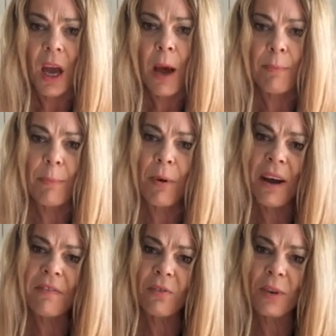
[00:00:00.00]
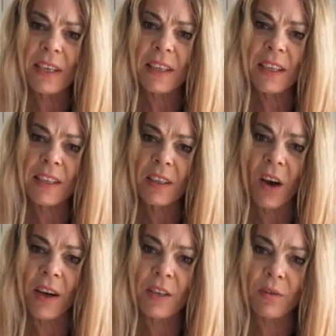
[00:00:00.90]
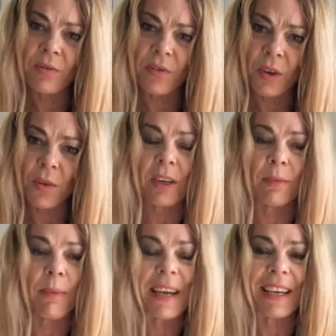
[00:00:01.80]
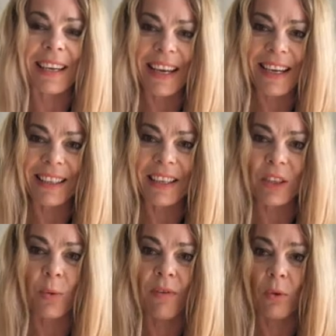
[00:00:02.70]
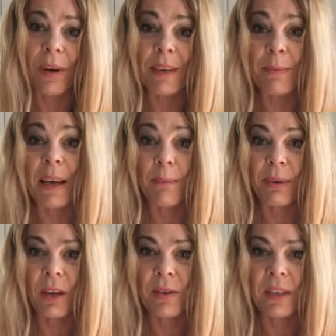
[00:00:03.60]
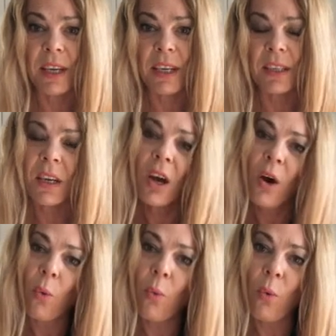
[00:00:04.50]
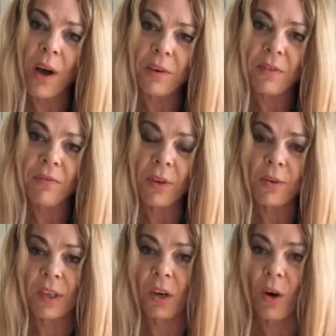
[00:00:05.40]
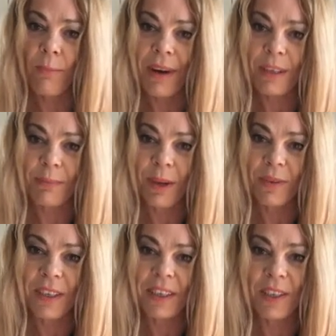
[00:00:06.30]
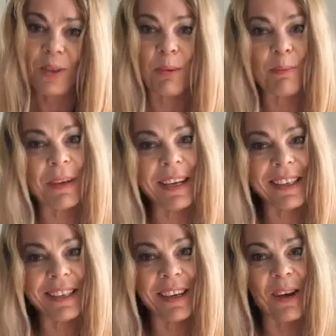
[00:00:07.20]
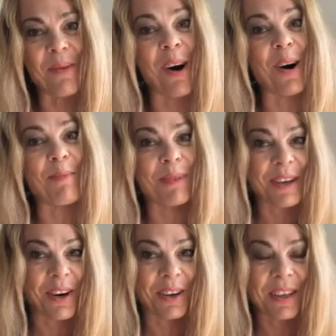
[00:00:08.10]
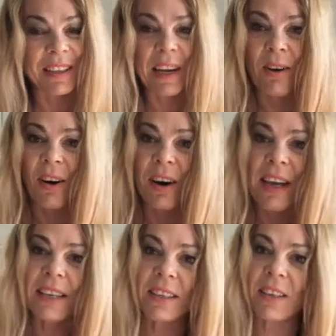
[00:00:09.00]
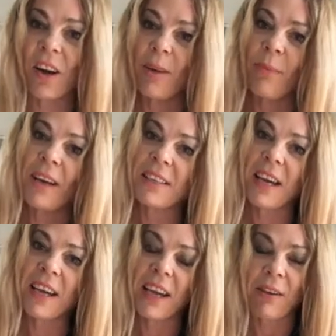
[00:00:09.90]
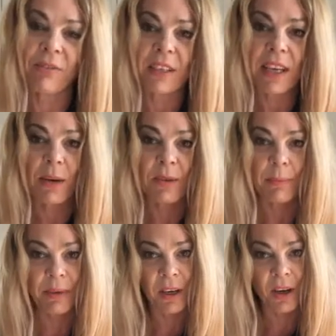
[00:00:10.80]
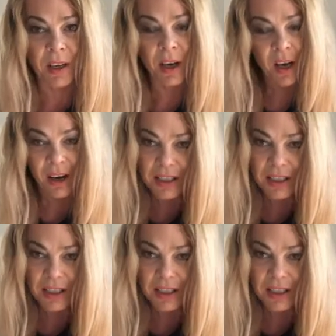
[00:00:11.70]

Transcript: But by avoiding these kinds of foods, you can make it easier to avoid being bloated. One of the foods that combats bloatedness, you'll be pleased to know, are bananas. Now, I start my day every day with a banana.